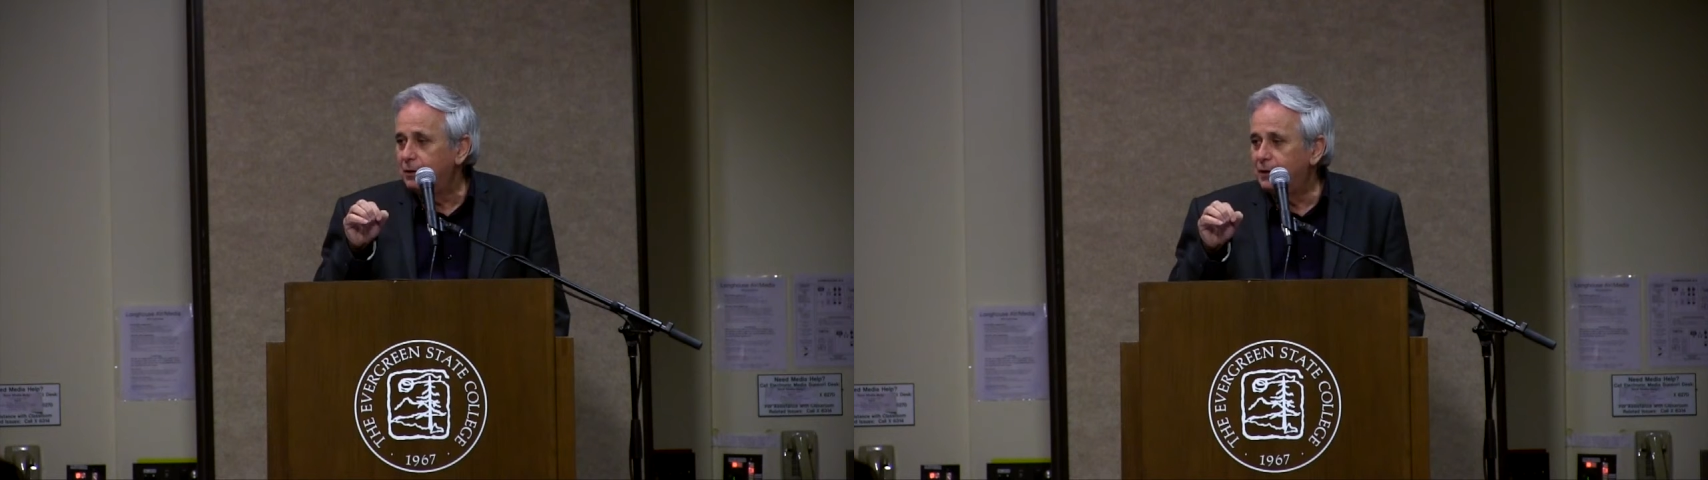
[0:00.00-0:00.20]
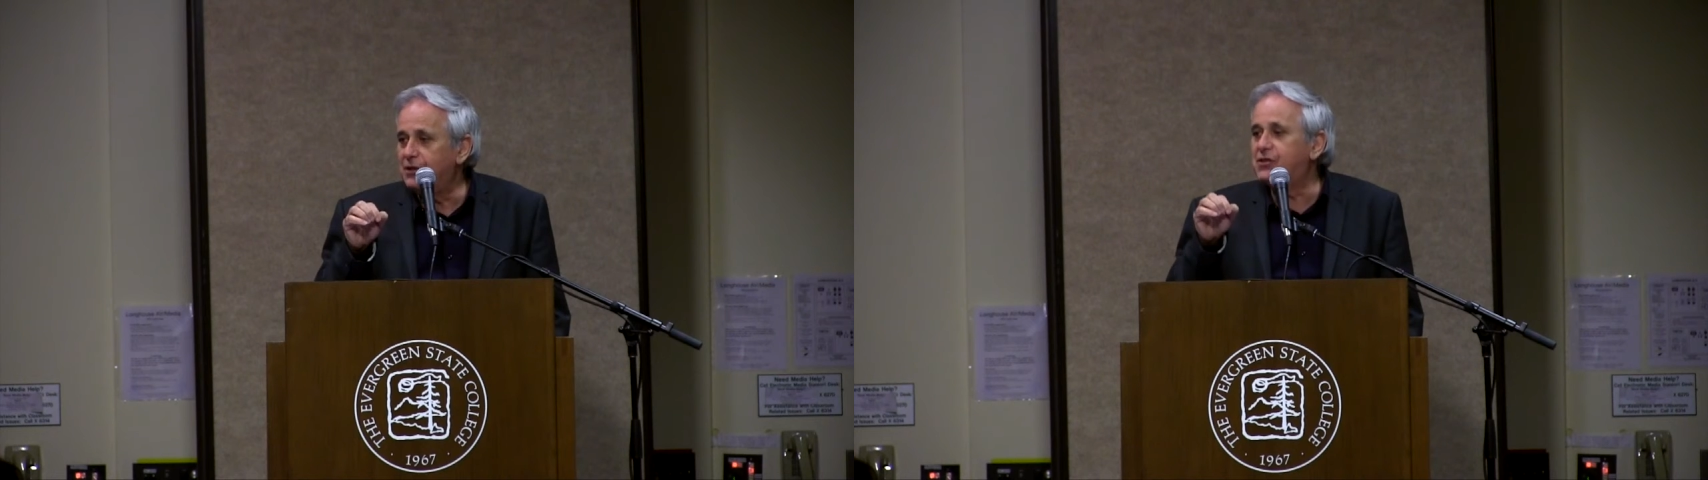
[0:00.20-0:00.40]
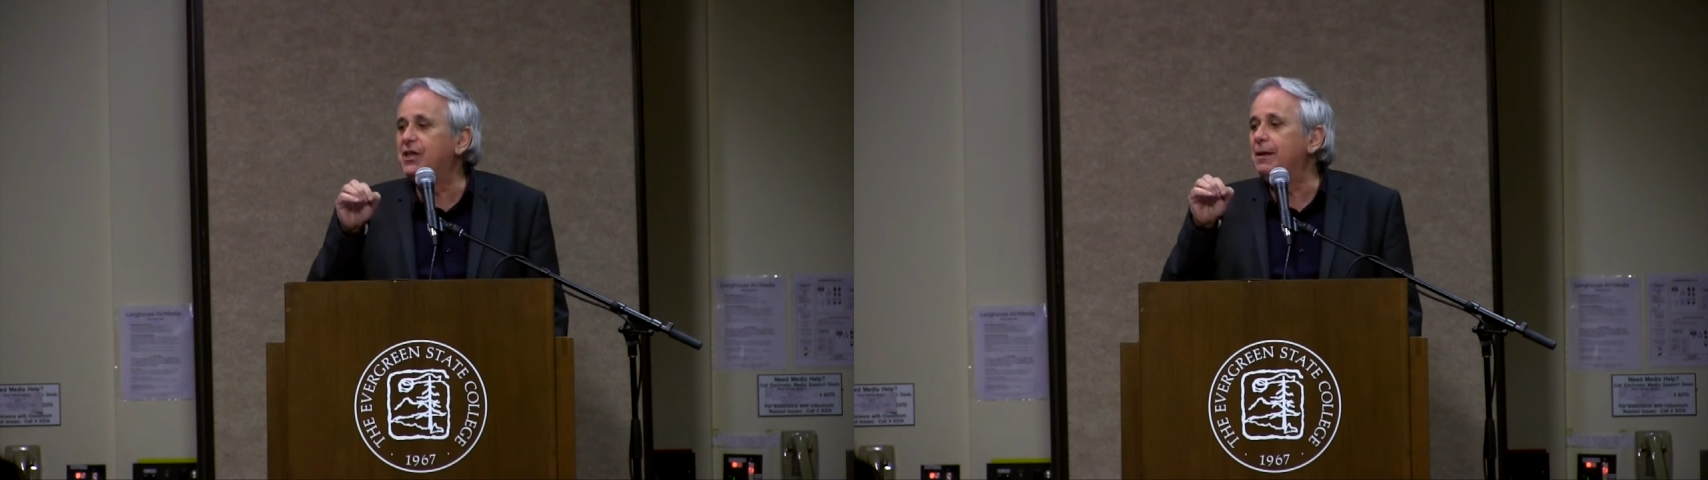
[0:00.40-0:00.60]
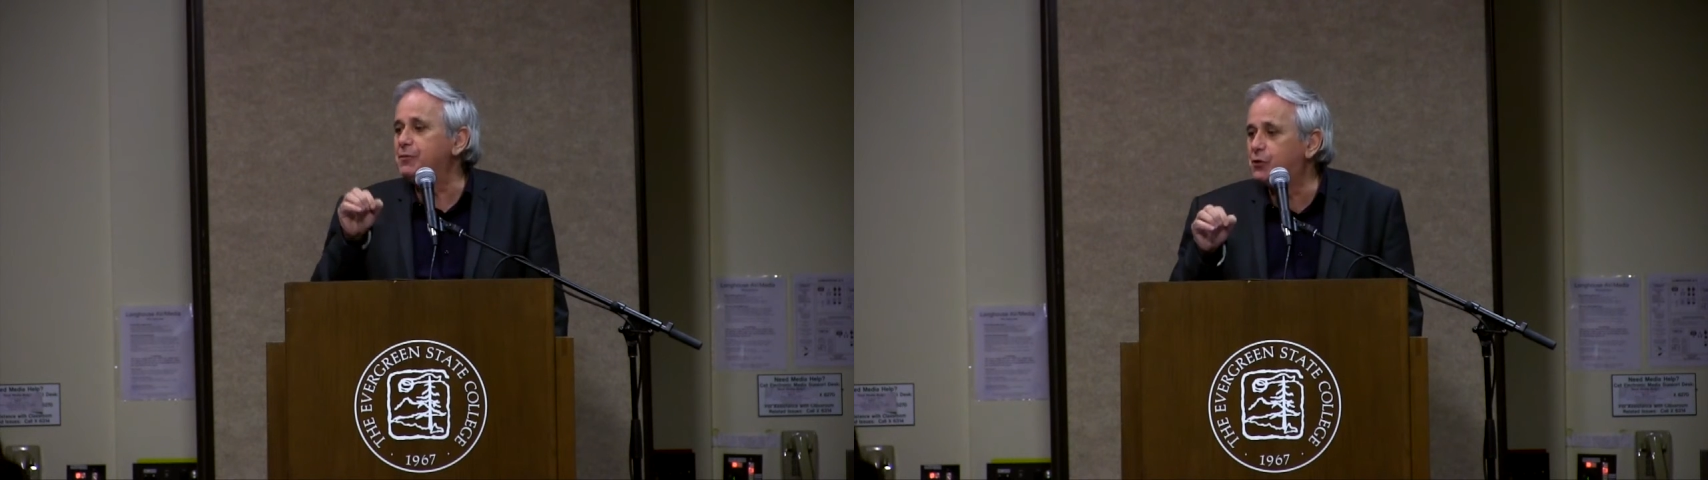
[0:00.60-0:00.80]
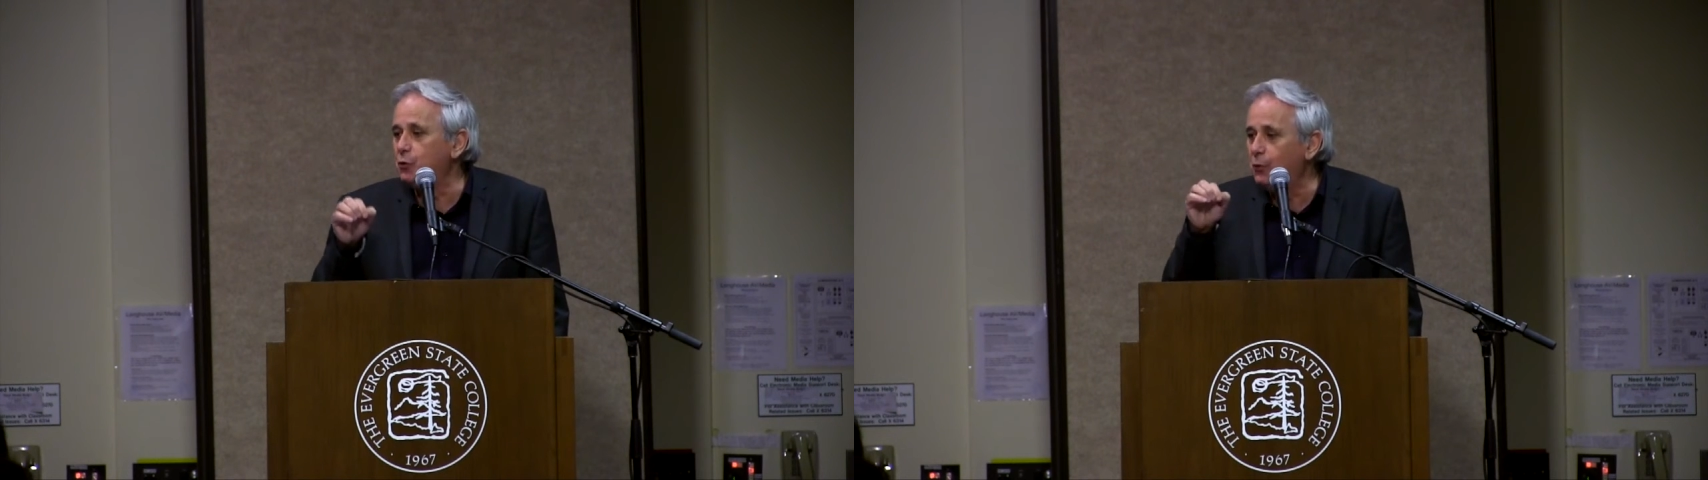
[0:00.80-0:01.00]
that
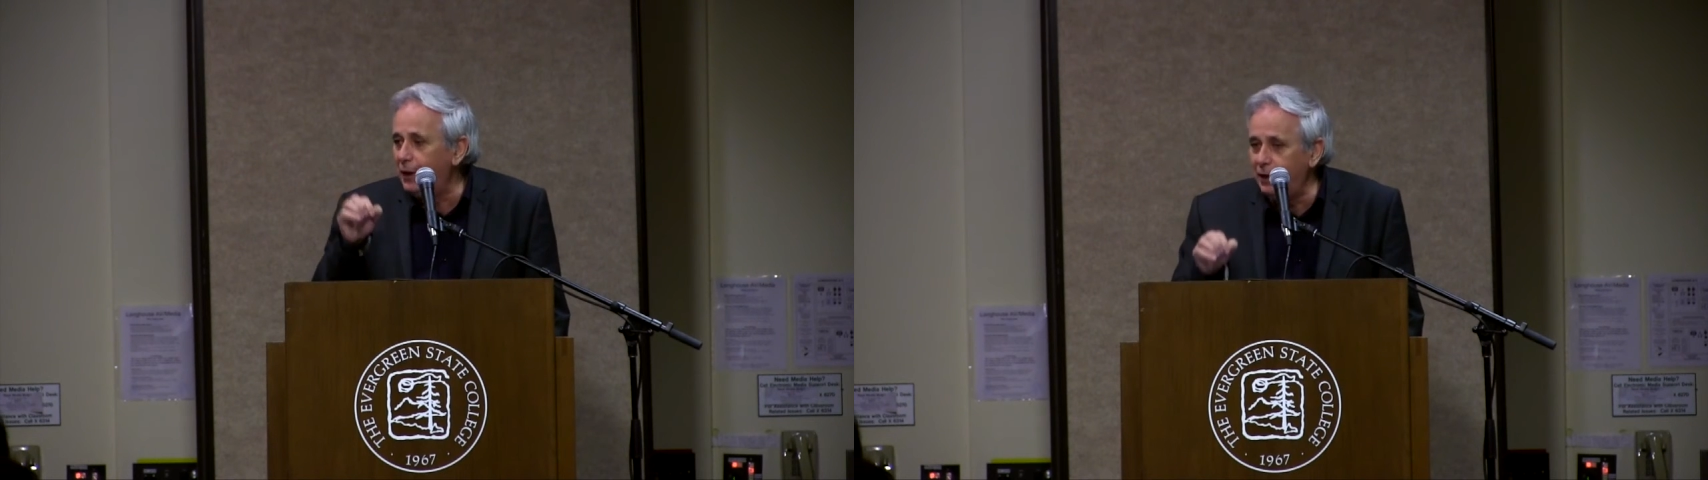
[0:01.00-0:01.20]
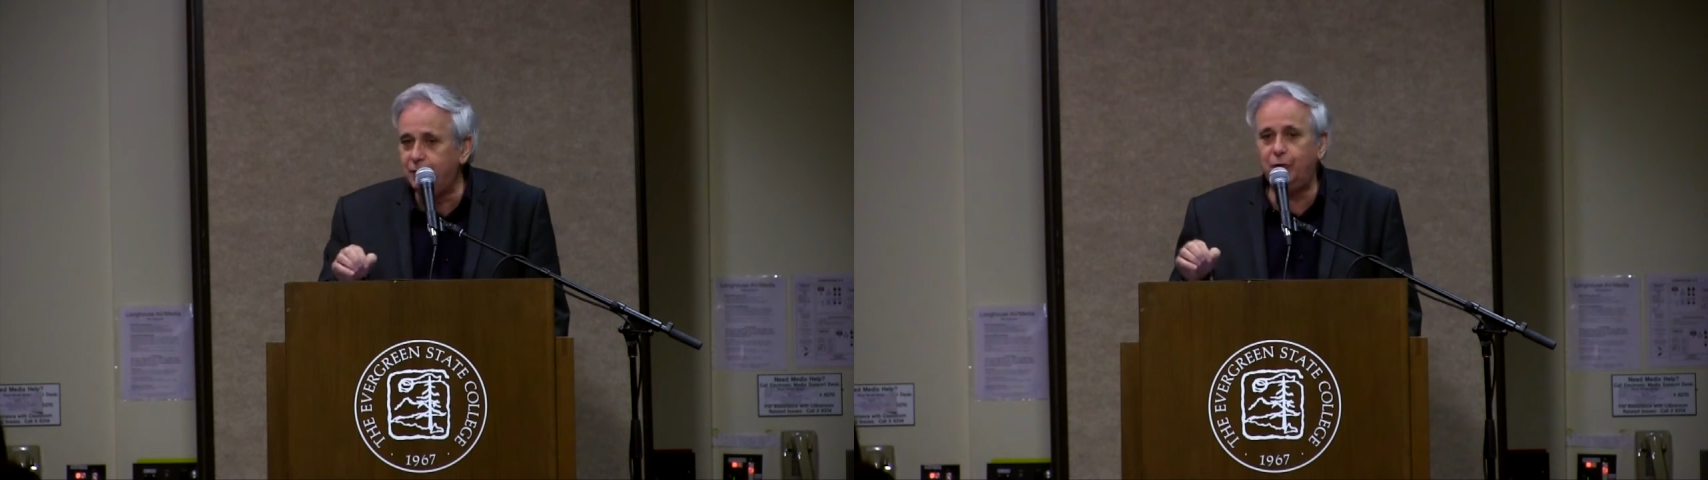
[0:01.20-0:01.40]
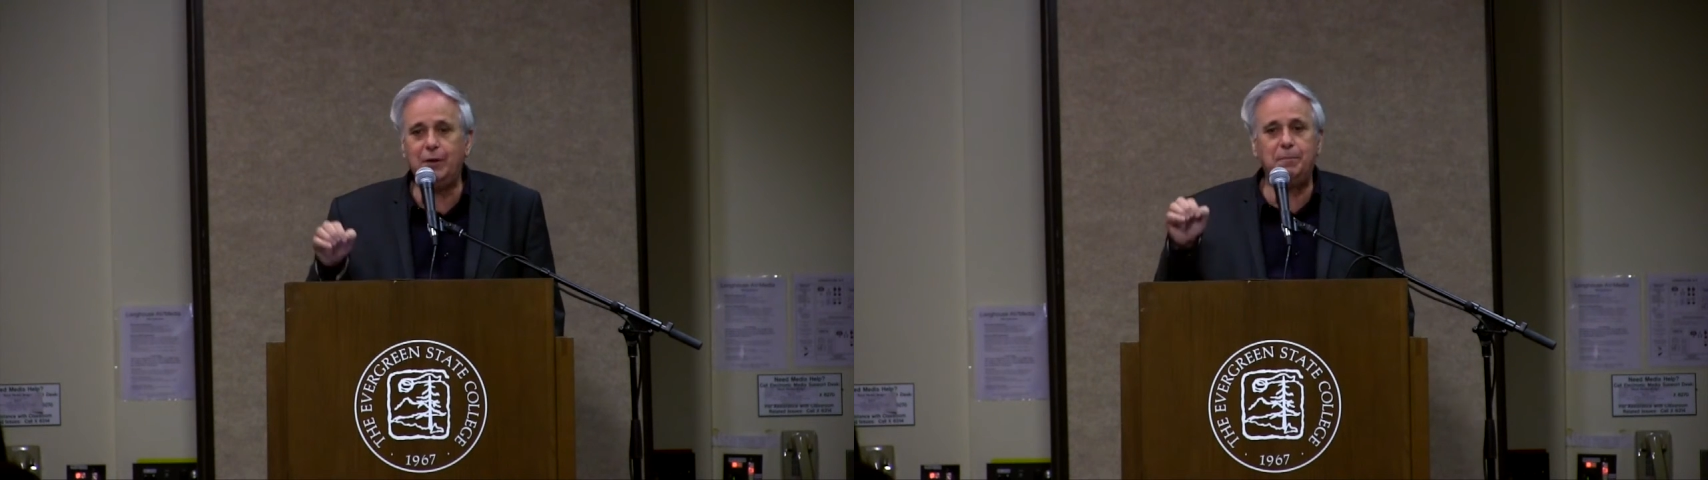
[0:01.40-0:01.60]
seems to work for the